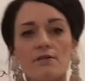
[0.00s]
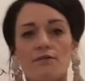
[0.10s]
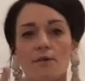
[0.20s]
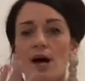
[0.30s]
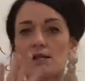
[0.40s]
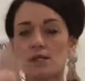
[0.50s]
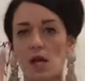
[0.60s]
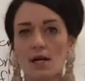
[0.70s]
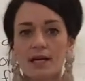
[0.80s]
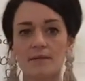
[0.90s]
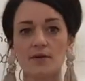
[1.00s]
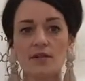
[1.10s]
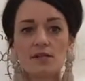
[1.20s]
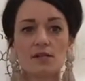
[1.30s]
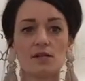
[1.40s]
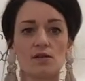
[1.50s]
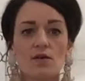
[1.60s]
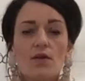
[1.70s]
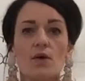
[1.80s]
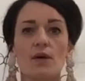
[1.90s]
of us talking about this is
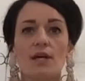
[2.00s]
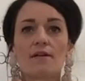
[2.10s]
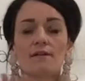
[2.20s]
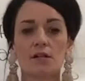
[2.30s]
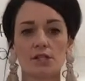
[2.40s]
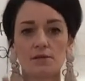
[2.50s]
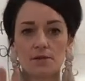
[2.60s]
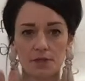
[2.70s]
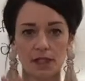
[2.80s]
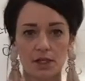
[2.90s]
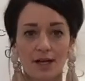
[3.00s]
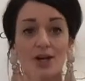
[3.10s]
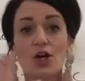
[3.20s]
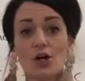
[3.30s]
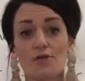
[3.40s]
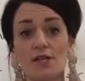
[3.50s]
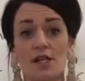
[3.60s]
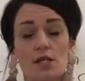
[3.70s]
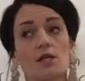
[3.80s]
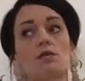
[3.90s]
so that we can eventually be really good at curve
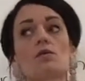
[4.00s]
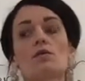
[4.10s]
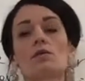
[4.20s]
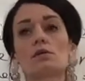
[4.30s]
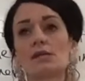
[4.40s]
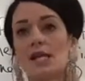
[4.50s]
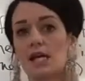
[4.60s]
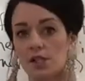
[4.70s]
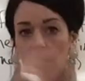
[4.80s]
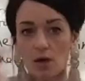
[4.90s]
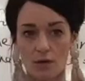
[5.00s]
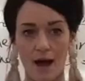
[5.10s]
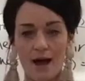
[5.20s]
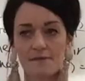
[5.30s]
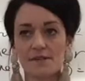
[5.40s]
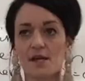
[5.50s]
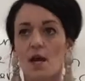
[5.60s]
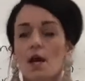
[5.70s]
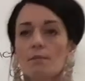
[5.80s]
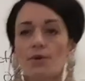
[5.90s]
sketching, so sketching graphs.
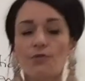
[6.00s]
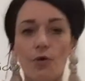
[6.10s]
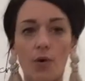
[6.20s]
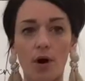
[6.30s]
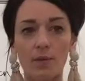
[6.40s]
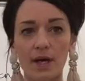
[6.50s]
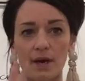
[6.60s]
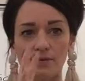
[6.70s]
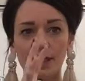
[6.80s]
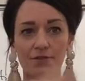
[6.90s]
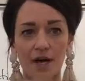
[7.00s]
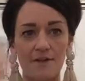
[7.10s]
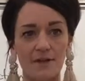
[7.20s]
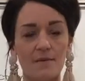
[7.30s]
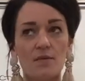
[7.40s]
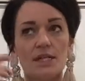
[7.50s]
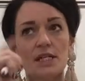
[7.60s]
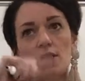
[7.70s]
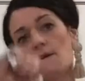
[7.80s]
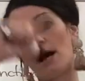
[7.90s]
Before, we only graphed them and we
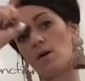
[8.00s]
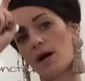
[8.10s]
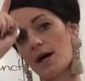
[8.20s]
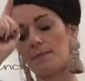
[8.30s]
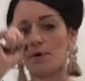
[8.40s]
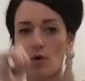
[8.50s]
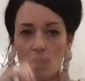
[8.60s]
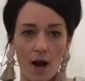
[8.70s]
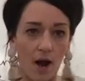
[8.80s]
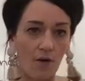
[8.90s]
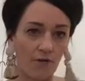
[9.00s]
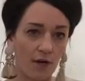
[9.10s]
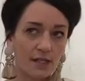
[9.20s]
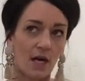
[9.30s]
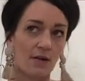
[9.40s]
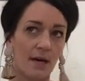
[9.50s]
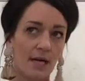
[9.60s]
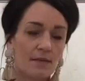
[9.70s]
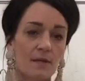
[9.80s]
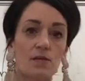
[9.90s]
didn't know how high up or how far down
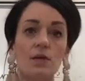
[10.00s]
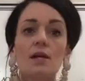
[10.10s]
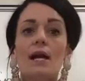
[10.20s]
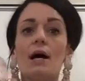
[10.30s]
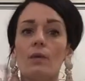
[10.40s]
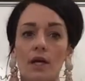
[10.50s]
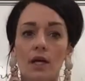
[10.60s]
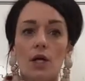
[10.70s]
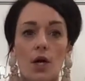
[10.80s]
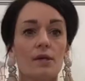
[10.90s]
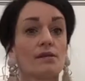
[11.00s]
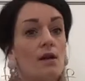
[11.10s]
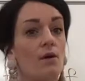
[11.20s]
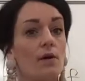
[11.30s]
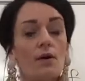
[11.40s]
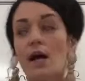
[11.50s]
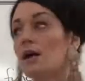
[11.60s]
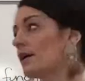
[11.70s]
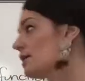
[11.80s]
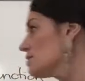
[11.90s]
max mins were. Now we're going to know because now we know
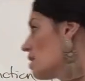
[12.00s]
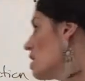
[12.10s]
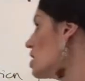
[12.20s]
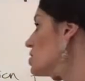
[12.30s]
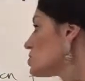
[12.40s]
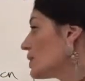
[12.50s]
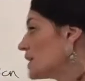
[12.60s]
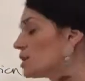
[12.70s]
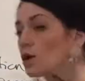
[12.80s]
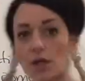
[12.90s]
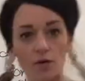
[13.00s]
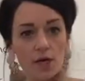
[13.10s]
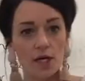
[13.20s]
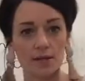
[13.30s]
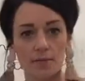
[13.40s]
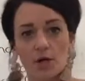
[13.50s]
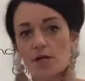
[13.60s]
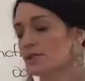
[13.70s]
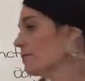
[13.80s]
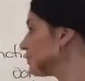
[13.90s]
calculus. So we need to know what a critical number
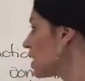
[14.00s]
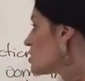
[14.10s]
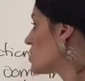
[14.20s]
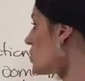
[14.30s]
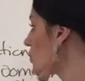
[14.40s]
is. So a